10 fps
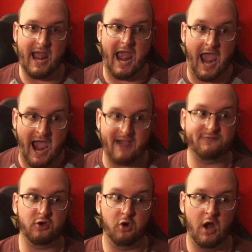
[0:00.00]

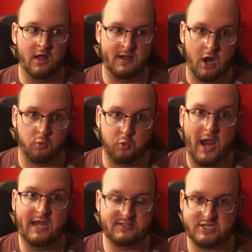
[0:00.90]
after a, a,
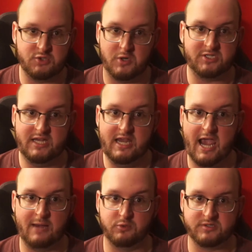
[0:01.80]
raid situation that he
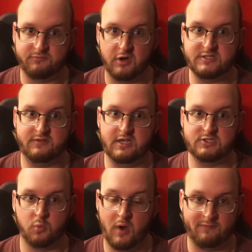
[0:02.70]
had with some friends of his or
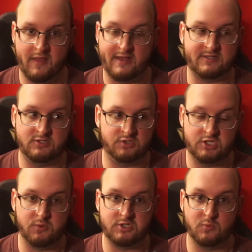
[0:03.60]
whatever that
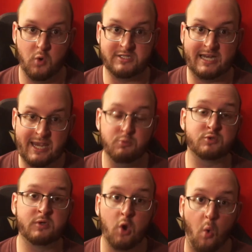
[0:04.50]
situation was that he was
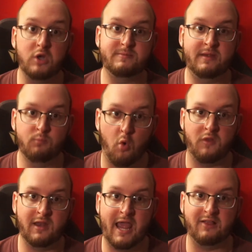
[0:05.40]
going to be more
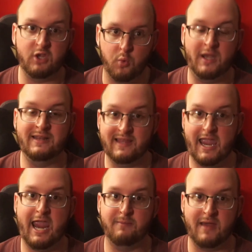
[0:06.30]
than likely quitting the
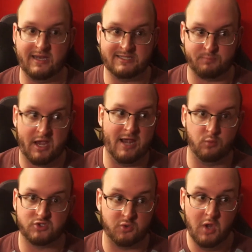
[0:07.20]
game that his plan
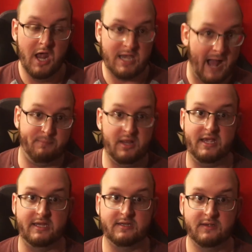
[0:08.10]
was to not play it